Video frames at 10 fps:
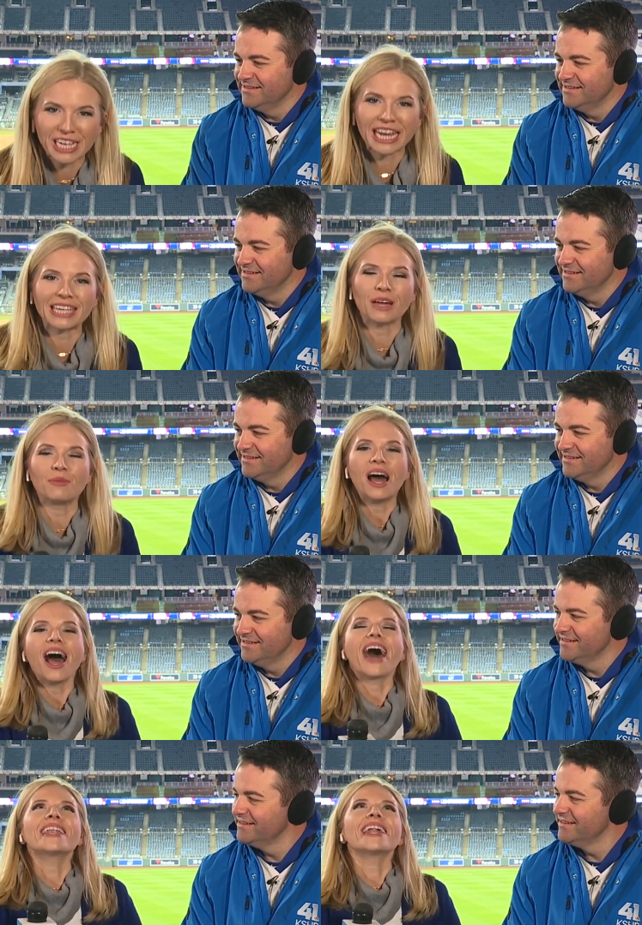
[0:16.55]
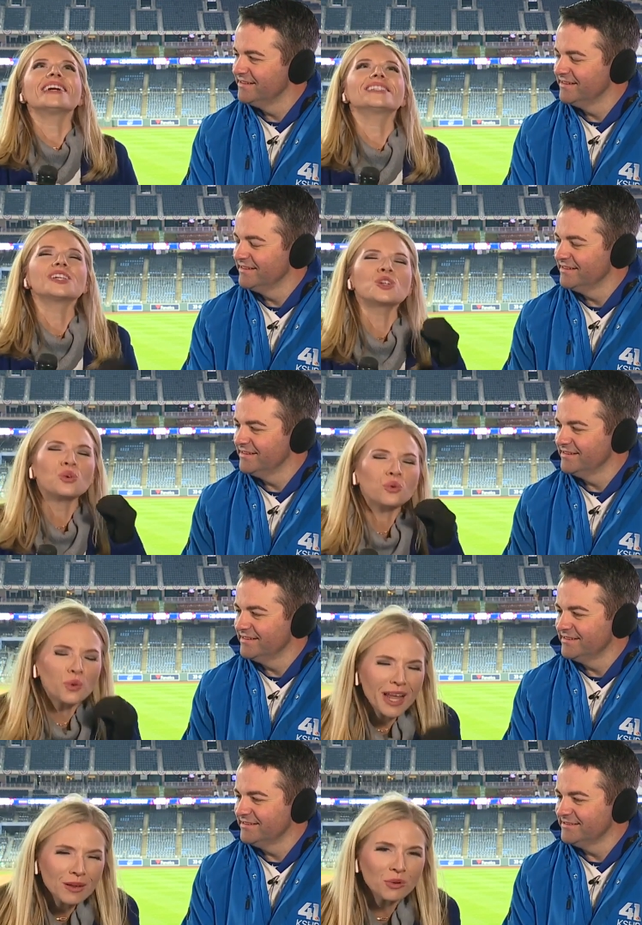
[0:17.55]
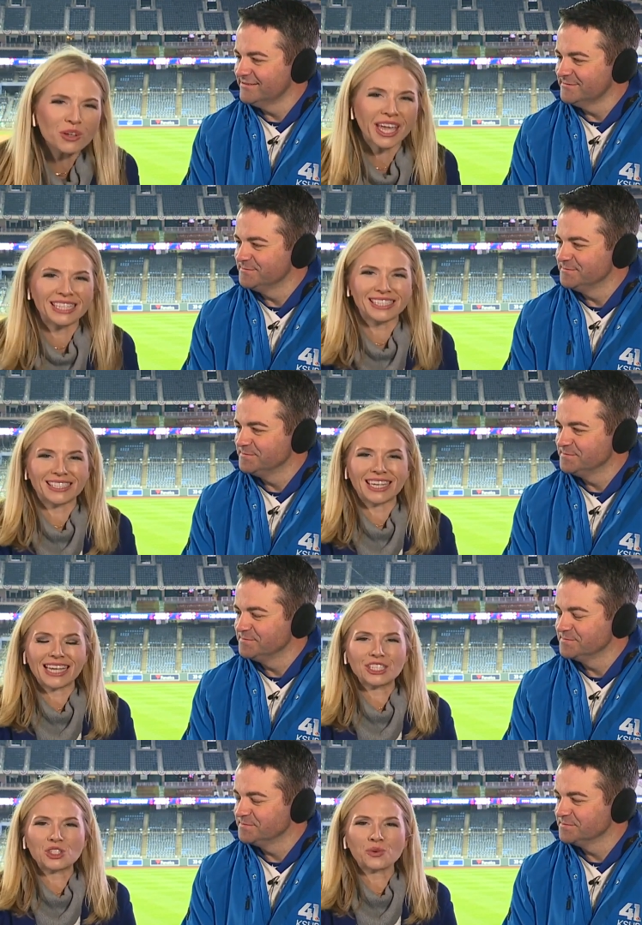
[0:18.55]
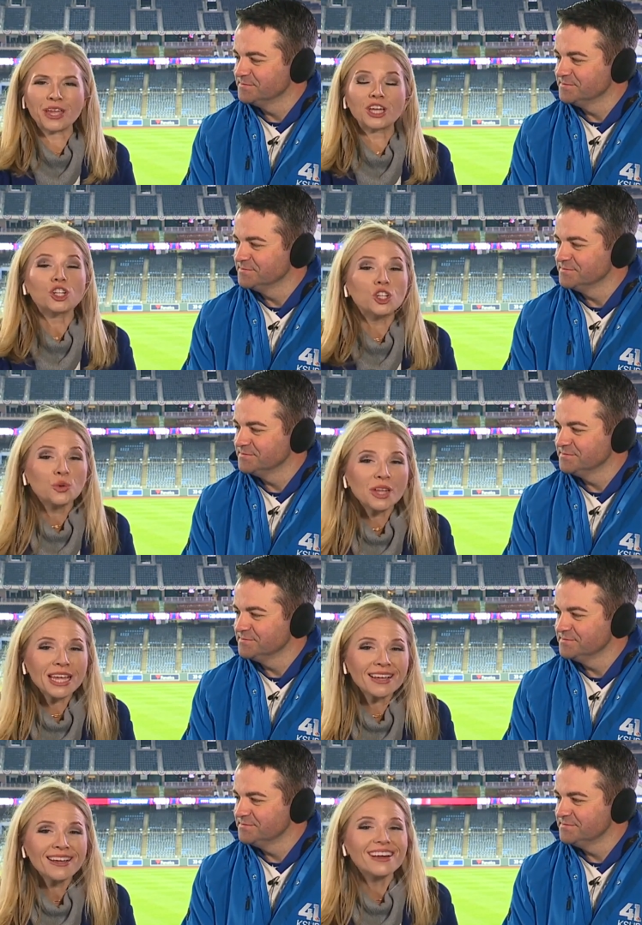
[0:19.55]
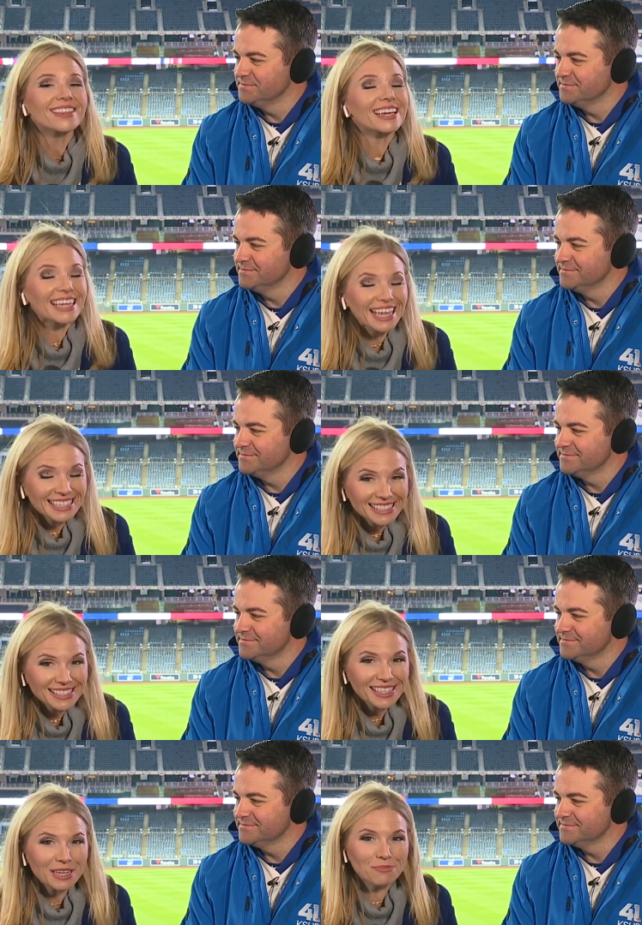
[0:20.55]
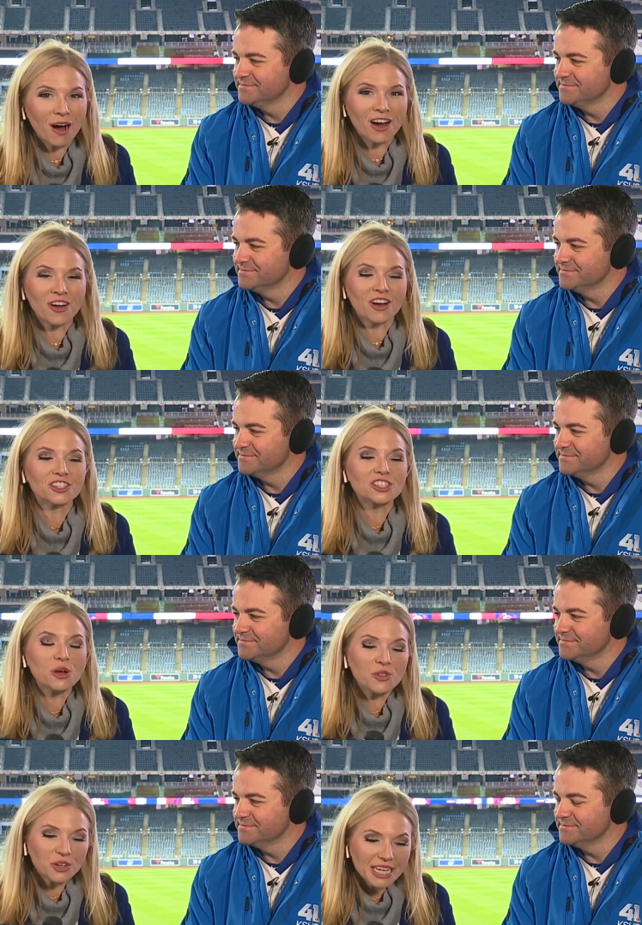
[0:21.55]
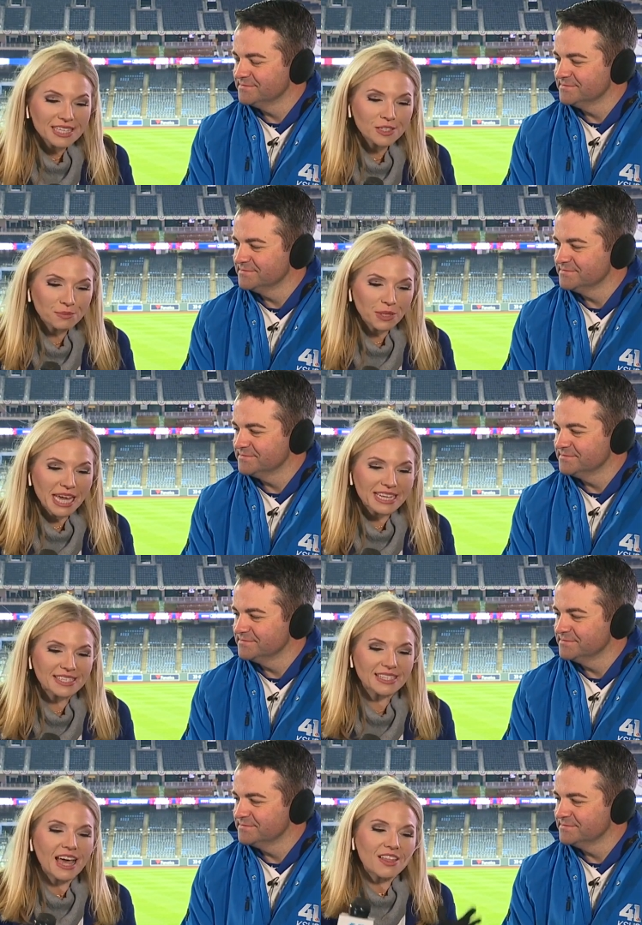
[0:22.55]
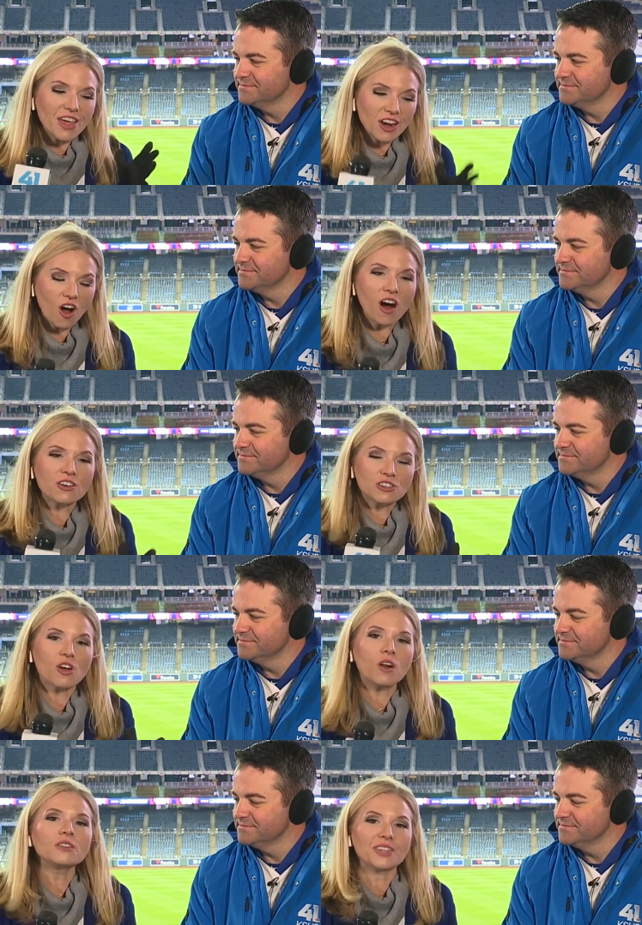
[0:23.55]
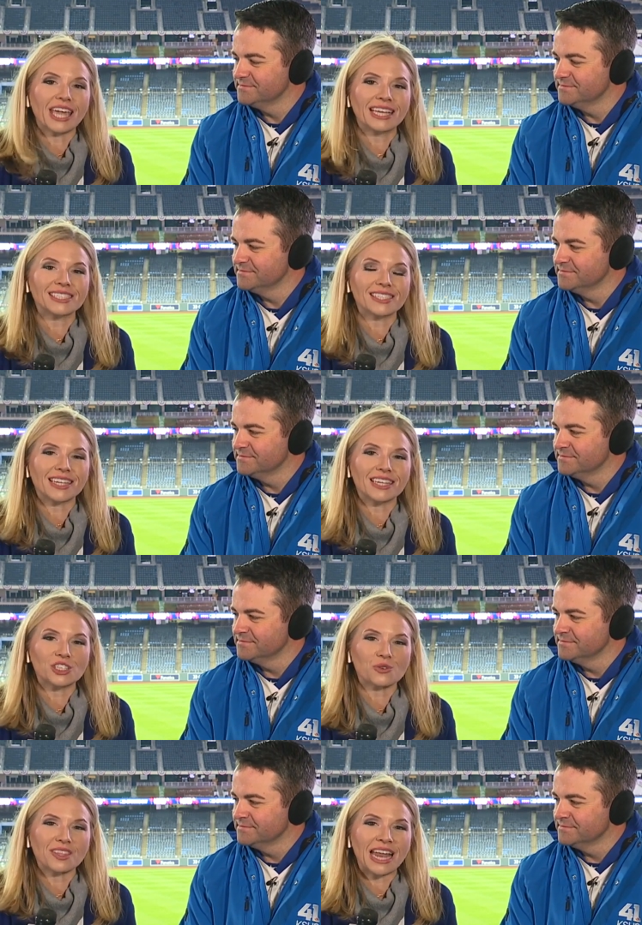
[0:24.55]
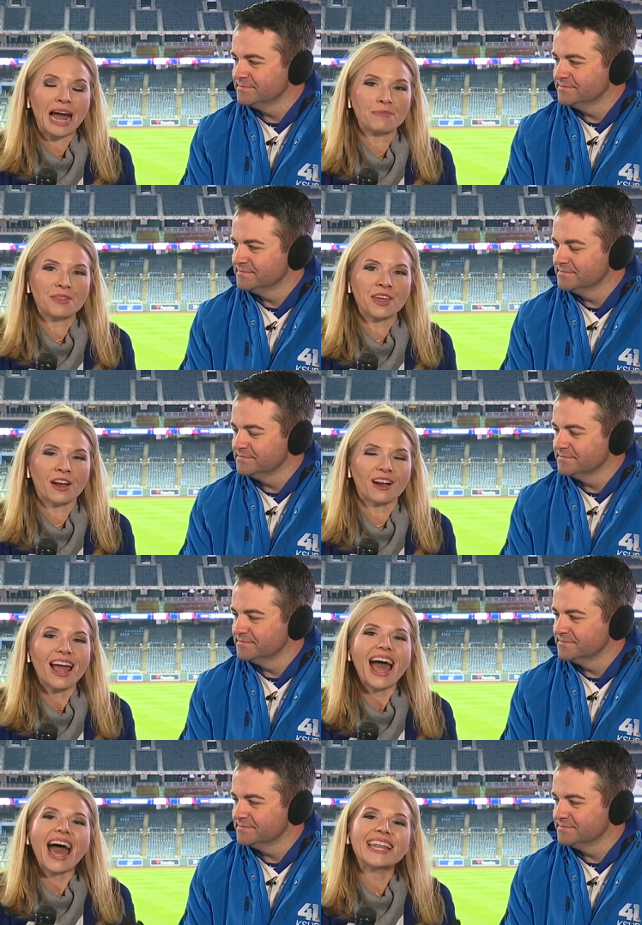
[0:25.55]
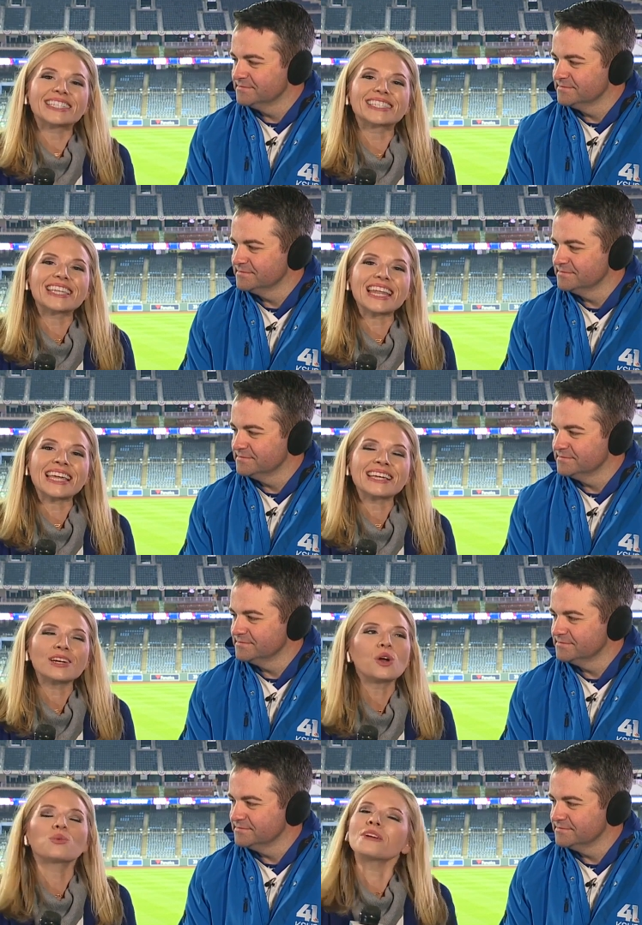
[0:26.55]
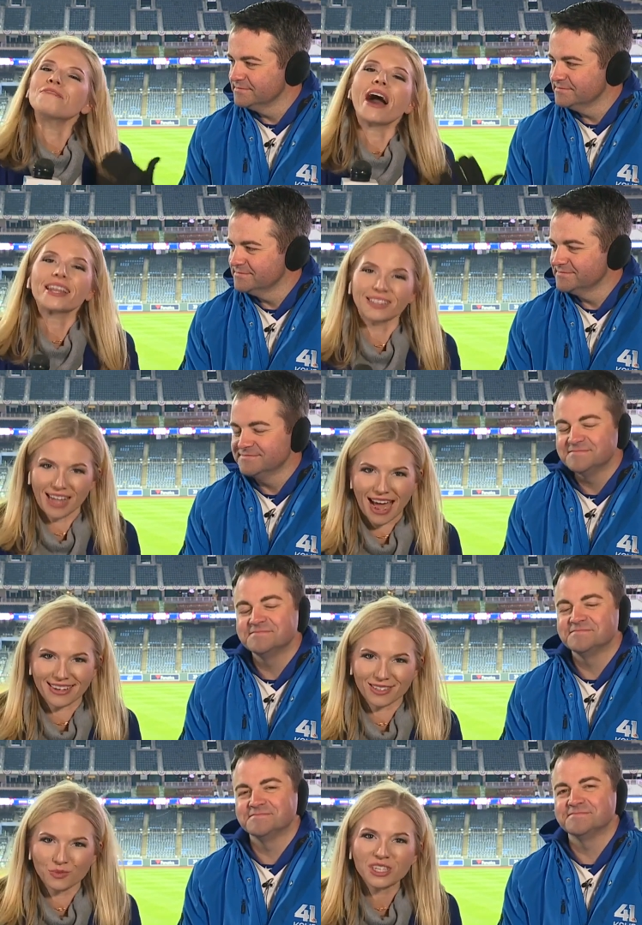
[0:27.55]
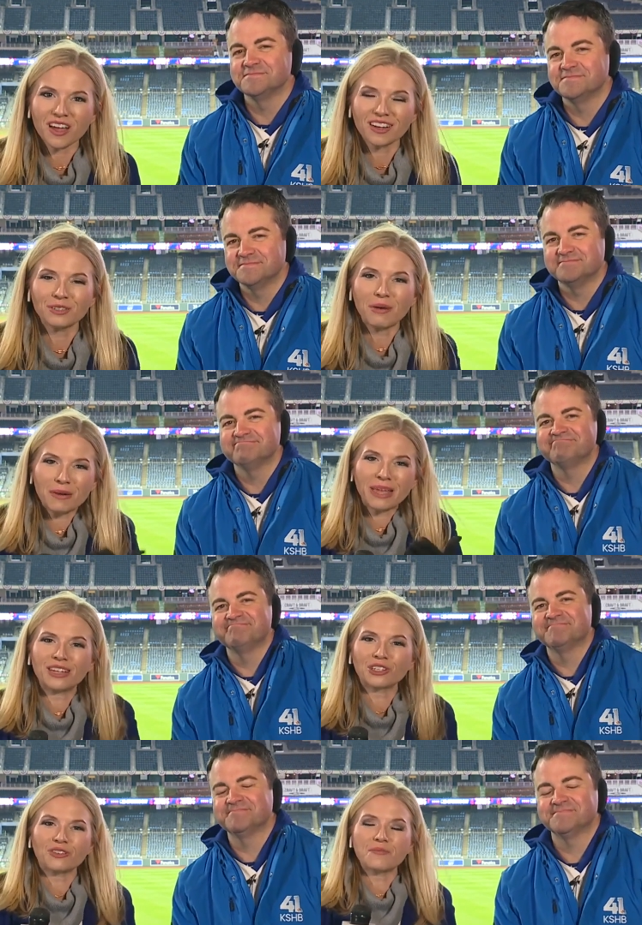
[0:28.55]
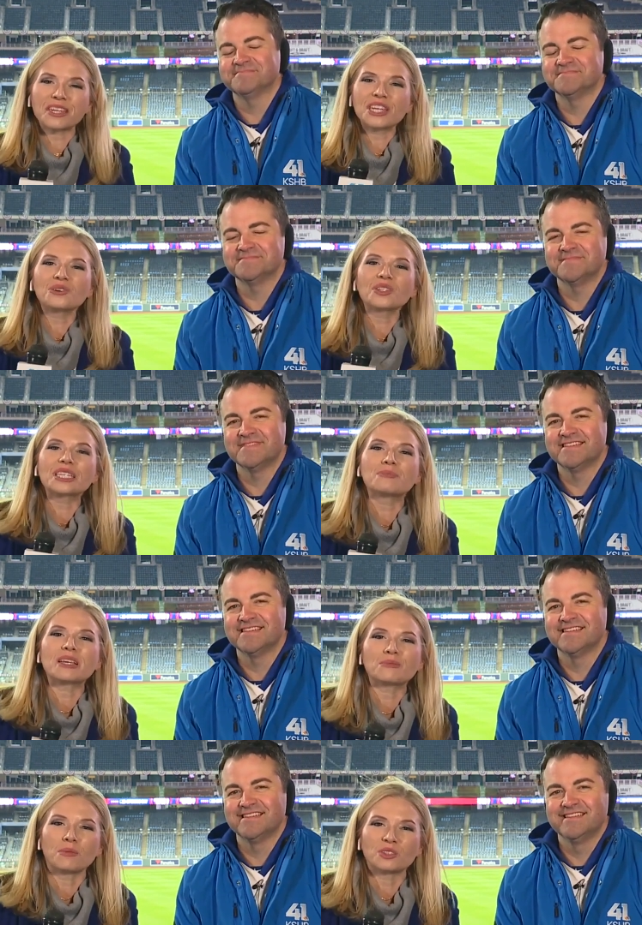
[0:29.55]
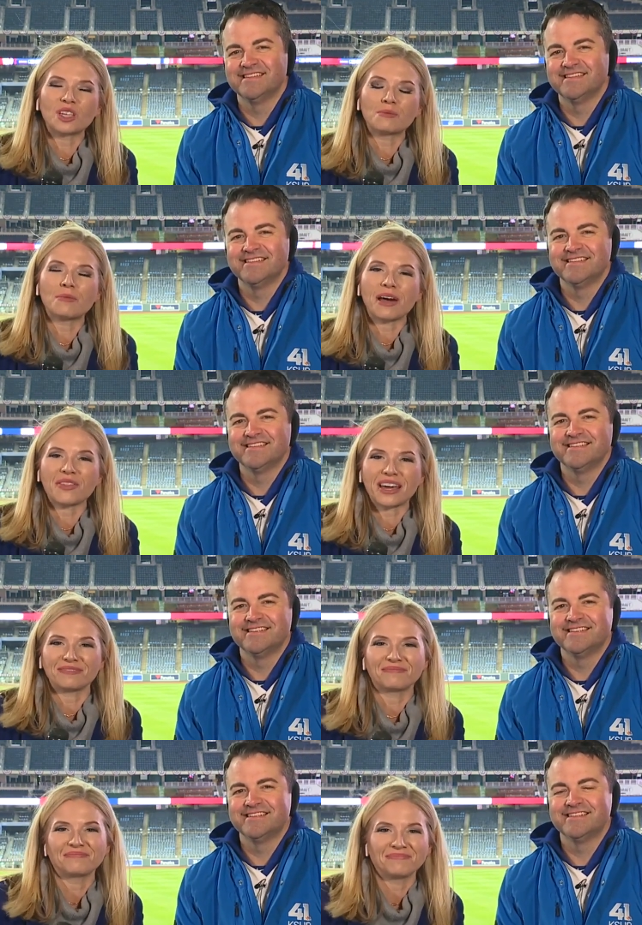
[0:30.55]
Speaker 1: Stadium, and it has incredible Kansas City history, including the Kansas City Monarchs. You know, there is a place that honors all of the Kansas City history that happened there, and it's getting revitalized. We talked to Bob Kendrick from the Negro Leagues Baseball Museum about that.